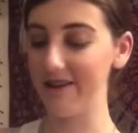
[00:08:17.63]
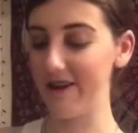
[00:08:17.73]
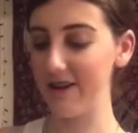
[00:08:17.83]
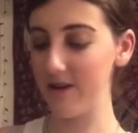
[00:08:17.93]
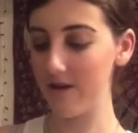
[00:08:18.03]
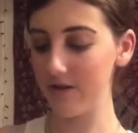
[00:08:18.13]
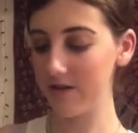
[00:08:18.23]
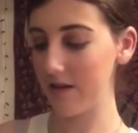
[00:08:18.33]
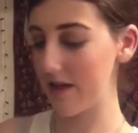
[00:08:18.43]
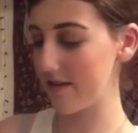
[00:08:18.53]
I use.
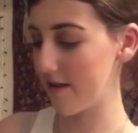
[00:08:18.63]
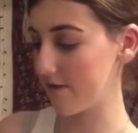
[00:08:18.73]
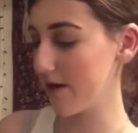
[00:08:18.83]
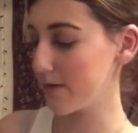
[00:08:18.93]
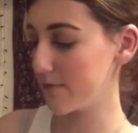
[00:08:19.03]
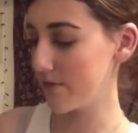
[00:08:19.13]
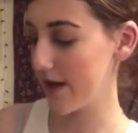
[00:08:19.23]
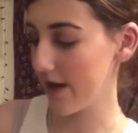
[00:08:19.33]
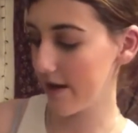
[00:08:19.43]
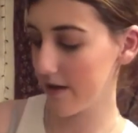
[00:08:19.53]
It's the Incredible
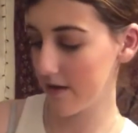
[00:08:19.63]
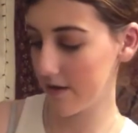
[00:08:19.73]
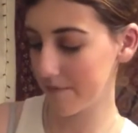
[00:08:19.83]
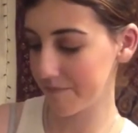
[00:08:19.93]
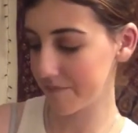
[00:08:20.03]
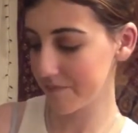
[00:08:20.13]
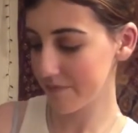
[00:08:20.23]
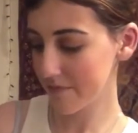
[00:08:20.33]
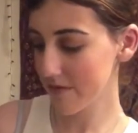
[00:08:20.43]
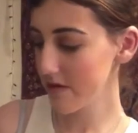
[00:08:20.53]
Ink
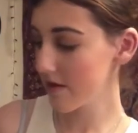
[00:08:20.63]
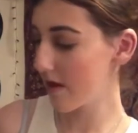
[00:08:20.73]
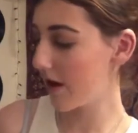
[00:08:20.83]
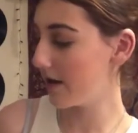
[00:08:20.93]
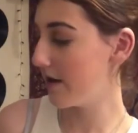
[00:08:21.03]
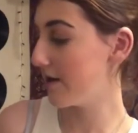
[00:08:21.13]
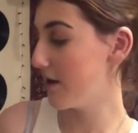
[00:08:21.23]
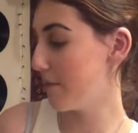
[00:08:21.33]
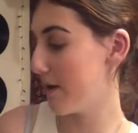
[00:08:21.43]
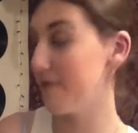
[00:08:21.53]

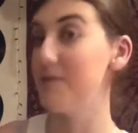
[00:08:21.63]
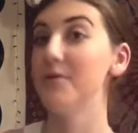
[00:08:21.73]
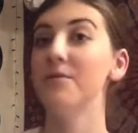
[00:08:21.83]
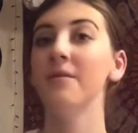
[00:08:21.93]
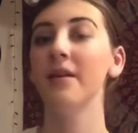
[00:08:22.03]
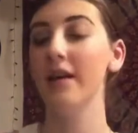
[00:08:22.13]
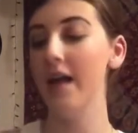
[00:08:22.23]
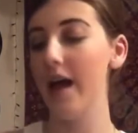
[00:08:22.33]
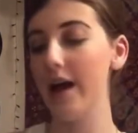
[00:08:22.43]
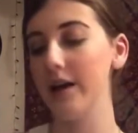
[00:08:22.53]
eyeliner by Rimmel.
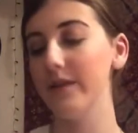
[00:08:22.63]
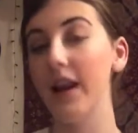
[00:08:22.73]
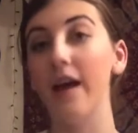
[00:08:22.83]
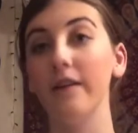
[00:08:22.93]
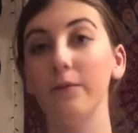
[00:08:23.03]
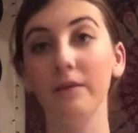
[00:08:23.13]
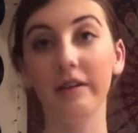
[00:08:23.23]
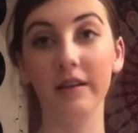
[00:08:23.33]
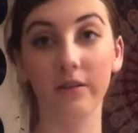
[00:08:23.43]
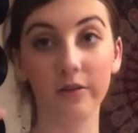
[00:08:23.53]
And I really like this one
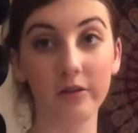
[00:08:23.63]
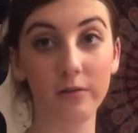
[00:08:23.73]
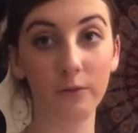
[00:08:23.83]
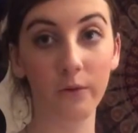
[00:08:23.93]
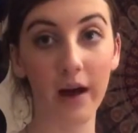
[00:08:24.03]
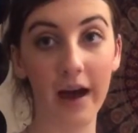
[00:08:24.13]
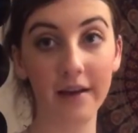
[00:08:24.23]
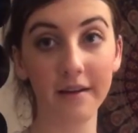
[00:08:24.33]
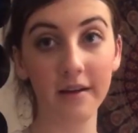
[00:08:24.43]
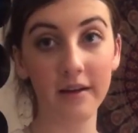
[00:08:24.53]
because it's got a small
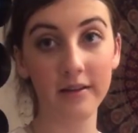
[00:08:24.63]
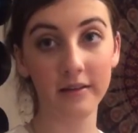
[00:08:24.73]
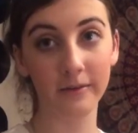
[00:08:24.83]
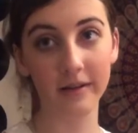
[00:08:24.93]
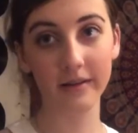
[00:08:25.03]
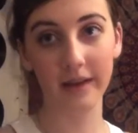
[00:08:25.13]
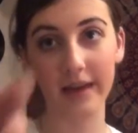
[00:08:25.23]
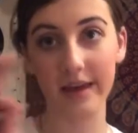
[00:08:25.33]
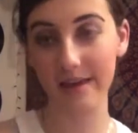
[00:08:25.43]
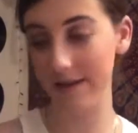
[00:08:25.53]
head, so it's like
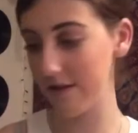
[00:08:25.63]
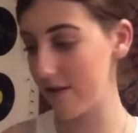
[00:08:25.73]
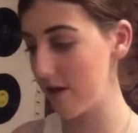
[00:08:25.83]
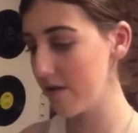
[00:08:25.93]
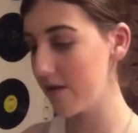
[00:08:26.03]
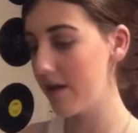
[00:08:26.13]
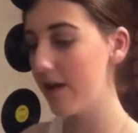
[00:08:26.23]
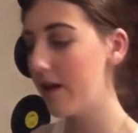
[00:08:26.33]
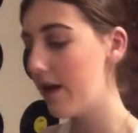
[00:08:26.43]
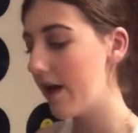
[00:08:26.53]
easy to do.
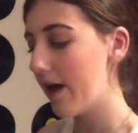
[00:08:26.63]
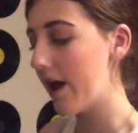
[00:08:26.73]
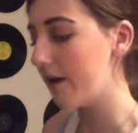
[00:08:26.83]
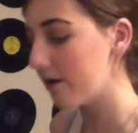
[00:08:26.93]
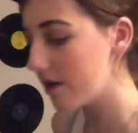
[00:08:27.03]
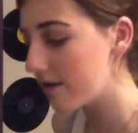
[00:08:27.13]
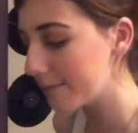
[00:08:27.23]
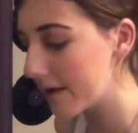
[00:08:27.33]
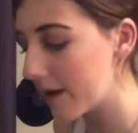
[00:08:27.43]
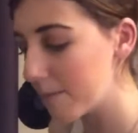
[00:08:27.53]
And I'm going to use
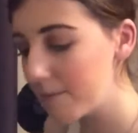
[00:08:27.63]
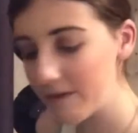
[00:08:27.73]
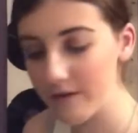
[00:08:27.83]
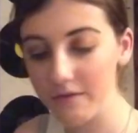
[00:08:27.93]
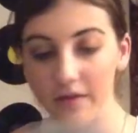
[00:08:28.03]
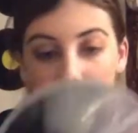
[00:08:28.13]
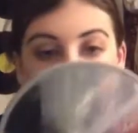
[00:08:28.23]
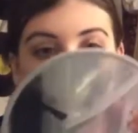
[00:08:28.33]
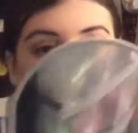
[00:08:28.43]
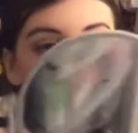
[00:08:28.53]
my mirror for
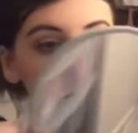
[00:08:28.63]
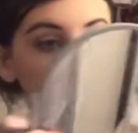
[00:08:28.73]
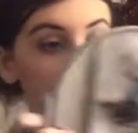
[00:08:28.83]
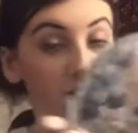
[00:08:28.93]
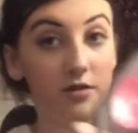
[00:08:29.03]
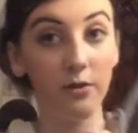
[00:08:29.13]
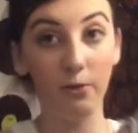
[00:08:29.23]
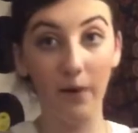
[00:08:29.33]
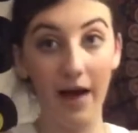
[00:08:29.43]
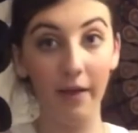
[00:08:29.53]
this because I want to do it
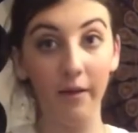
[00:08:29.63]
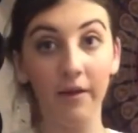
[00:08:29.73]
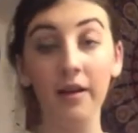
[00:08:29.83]
well.